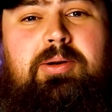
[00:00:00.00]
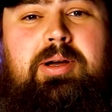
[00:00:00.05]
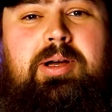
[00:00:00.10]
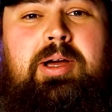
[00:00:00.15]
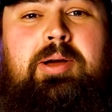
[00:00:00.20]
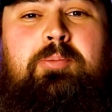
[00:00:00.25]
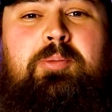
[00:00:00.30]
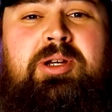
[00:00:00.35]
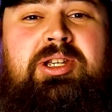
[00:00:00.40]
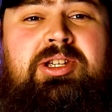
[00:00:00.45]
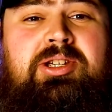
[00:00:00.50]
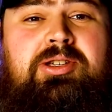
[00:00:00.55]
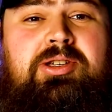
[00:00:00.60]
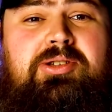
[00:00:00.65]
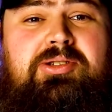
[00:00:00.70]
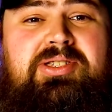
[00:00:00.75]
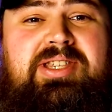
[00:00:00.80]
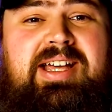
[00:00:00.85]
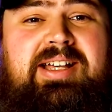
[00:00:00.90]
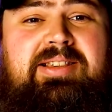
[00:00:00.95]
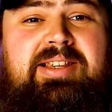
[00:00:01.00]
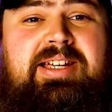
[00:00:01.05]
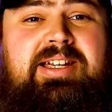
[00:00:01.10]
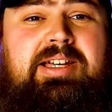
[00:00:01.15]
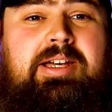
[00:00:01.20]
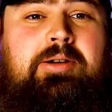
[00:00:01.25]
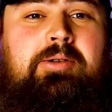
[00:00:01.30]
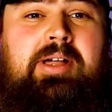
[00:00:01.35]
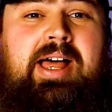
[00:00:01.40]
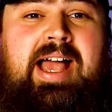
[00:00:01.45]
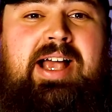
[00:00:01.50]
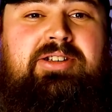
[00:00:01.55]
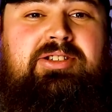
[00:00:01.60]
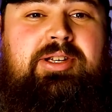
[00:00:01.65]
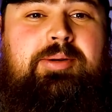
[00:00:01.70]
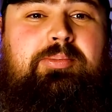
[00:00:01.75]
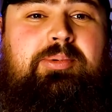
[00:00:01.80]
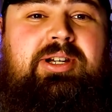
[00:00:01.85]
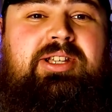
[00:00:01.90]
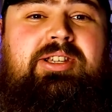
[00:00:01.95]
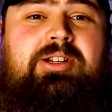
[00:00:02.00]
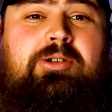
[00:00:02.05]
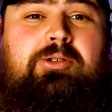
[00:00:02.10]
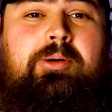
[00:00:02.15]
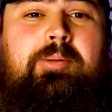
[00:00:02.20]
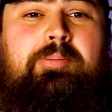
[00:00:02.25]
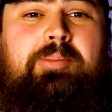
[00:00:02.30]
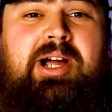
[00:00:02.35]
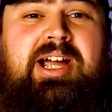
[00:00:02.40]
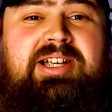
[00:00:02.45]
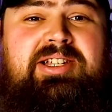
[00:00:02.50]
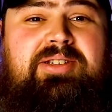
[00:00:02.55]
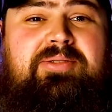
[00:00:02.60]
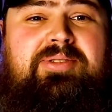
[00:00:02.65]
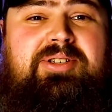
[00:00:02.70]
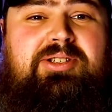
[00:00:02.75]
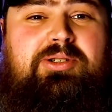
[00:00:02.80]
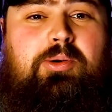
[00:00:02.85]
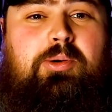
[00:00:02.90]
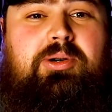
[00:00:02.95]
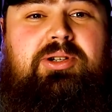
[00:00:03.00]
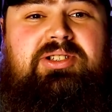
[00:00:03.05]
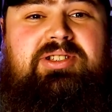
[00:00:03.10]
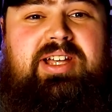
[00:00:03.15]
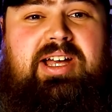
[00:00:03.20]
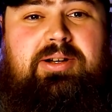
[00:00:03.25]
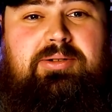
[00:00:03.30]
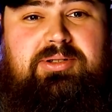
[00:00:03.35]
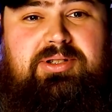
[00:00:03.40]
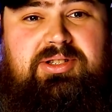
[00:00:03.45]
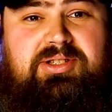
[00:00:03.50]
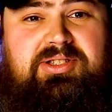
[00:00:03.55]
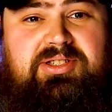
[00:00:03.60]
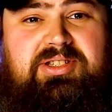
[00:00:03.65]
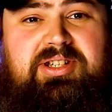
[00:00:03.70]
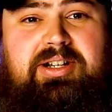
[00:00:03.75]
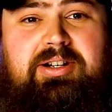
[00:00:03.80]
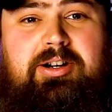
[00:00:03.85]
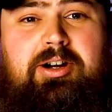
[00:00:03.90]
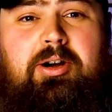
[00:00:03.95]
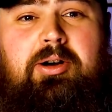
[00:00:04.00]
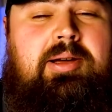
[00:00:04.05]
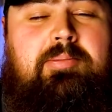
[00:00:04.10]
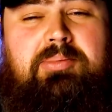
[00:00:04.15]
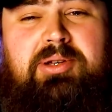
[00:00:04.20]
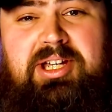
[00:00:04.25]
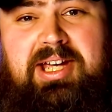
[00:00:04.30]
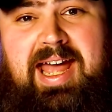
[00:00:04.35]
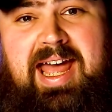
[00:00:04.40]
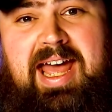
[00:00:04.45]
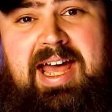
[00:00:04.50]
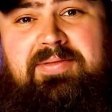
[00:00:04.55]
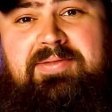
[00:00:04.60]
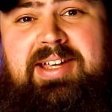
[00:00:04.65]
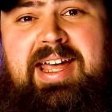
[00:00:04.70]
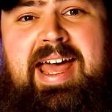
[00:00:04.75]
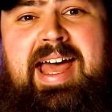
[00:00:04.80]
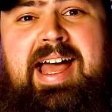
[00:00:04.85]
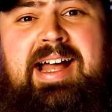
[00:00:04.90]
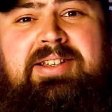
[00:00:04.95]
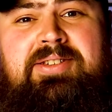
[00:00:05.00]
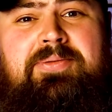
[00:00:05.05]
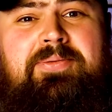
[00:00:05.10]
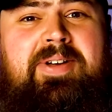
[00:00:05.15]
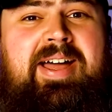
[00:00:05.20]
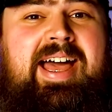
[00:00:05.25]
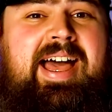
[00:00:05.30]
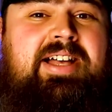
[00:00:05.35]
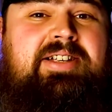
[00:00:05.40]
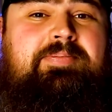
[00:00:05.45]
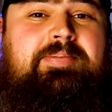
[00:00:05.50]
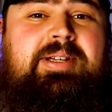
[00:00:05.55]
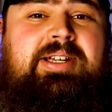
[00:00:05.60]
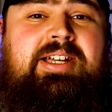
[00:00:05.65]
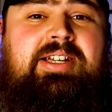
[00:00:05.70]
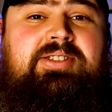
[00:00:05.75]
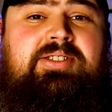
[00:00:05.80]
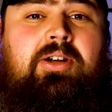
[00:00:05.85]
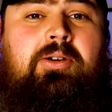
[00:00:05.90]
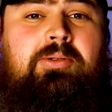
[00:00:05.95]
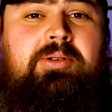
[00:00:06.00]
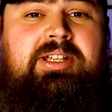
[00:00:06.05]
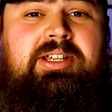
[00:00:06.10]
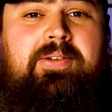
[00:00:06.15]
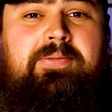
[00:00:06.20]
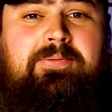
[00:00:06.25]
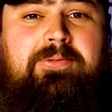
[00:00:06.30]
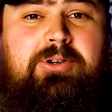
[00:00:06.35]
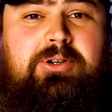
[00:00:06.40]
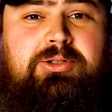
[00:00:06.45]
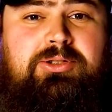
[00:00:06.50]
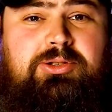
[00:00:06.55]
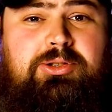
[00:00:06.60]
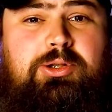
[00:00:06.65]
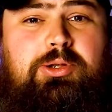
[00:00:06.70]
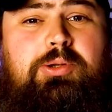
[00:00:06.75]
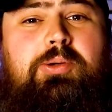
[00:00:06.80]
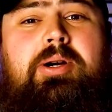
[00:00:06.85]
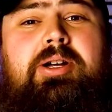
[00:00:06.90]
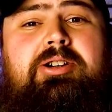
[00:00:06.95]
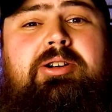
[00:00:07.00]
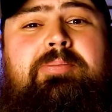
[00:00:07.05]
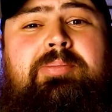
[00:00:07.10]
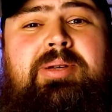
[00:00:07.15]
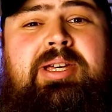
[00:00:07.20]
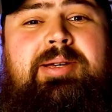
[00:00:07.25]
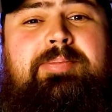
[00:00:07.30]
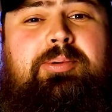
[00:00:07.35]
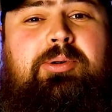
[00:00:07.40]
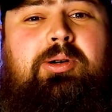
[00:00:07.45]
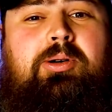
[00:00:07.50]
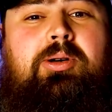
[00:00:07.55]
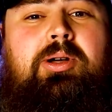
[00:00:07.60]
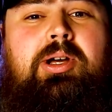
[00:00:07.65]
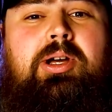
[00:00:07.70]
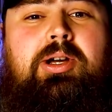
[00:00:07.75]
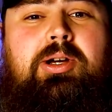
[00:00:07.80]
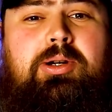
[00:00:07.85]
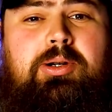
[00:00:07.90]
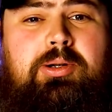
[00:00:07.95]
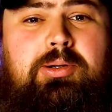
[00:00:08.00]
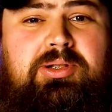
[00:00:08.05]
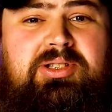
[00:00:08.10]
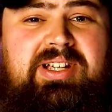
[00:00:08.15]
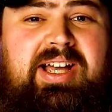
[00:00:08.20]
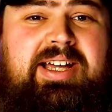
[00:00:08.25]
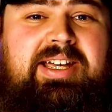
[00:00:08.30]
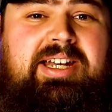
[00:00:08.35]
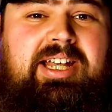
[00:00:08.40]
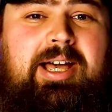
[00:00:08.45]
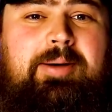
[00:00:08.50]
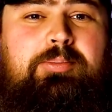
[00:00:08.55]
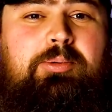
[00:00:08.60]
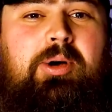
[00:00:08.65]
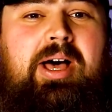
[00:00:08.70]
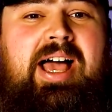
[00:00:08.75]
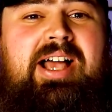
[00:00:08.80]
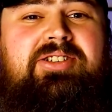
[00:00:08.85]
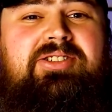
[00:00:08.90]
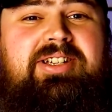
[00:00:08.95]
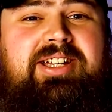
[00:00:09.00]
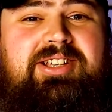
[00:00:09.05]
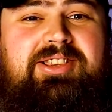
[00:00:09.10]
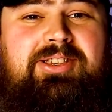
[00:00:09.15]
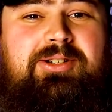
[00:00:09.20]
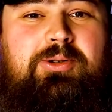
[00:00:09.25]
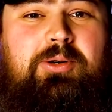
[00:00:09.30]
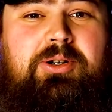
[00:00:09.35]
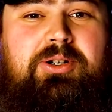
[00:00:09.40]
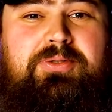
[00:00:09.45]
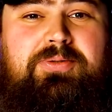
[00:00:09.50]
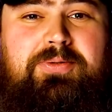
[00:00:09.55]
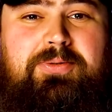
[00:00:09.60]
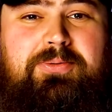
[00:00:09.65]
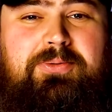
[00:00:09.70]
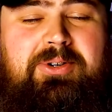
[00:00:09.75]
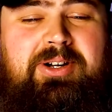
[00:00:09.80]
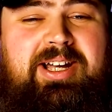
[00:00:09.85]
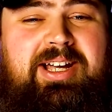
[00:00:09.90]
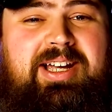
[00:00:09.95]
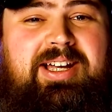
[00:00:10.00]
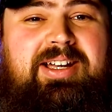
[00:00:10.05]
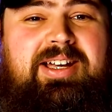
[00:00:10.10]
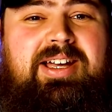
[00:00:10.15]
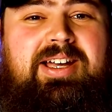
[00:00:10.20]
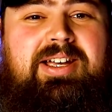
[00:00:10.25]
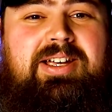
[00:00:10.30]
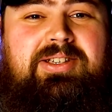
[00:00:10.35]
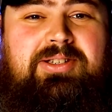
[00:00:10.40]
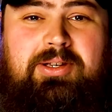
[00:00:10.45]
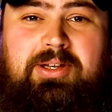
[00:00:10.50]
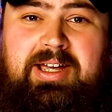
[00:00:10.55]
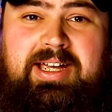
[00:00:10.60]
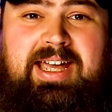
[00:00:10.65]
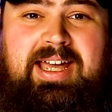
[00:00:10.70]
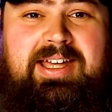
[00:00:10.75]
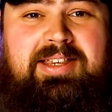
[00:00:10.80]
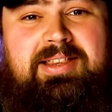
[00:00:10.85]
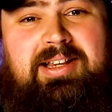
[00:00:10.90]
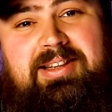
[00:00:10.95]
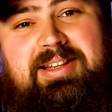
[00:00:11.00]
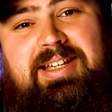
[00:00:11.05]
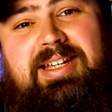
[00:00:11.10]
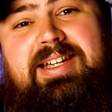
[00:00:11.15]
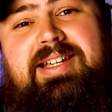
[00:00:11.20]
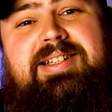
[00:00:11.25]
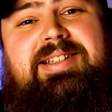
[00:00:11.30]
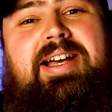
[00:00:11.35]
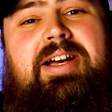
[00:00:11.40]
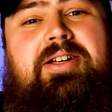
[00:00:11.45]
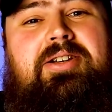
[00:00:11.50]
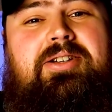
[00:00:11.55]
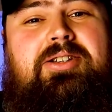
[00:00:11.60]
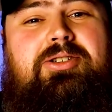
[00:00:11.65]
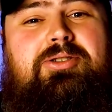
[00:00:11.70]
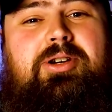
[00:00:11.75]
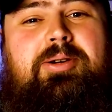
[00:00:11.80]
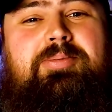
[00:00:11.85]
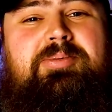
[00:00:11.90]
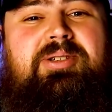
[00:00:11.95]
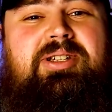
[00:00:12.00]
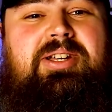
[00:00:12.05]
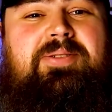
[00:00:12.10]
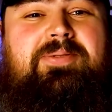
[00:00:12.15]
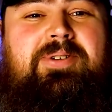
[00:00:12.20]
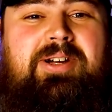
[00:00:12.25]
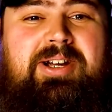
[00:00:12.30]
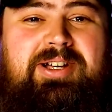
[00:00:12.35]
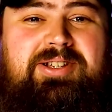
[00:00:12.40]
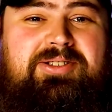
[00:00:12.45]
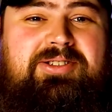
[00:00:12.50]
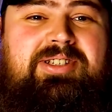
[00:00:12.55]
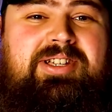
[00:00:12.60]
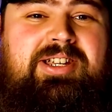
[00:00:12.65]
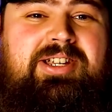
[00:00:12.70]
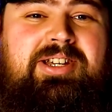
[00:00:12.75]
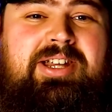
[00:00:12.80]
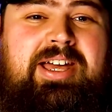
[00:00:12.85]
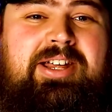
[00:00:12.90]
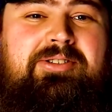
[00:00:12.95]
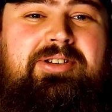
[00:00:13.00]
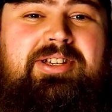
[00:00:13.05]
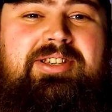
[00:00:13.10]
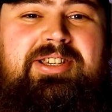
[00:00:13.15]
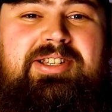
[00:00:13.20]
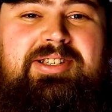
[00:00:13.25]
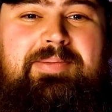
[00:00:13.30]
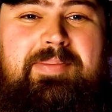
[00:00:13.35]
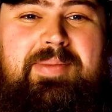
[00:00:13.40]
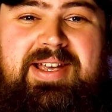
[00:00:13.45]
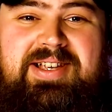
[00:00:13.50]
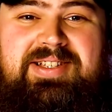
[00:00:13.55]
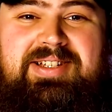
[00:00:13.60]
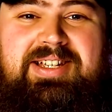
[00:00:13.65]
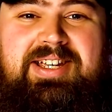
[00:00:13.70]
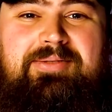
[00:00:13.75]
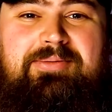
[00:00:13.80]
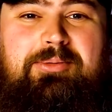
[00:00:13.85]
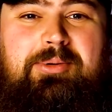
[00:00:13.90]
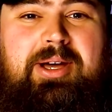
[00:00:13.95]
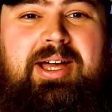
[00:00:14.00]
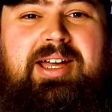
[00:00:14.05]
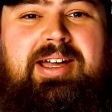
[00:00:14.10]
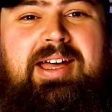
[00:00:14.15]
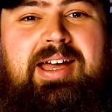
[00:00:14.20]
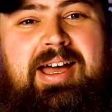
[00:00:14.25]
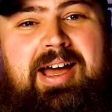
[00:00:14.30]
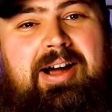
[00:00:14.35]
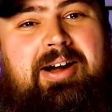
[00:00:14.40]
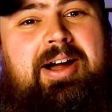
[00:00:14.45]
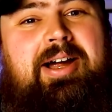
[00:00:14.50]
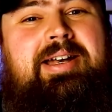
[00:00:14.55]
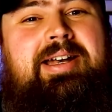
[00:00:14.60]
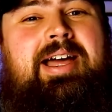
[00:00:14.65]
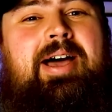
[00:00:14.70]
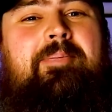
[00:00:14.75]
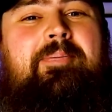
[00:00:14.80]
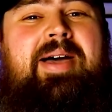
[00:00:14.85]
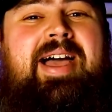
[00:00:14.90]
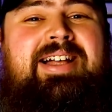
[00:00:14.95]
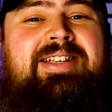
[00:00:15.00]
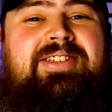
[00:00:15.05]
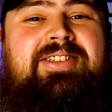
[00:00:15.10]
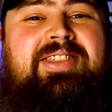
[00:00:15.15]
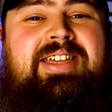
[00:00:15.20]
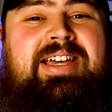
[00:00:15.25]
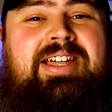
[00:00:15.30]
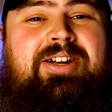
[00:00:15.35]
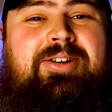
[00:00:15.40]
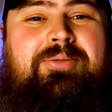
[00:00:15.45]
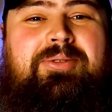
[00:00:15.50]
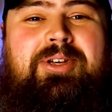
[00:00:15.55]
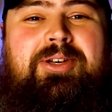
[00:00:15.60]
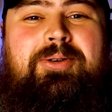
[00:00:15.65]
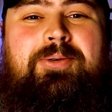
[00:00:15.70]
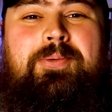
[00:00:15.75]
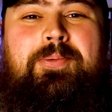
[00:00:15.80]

And when you use that link, it will actually bring the price of his course down to $0. But you have to act fast because only the first 200 people who sign up will actually get the course for free. So again, the link is down in the description if you're interested in entering this amazing giveaway. All right, now back to the interview.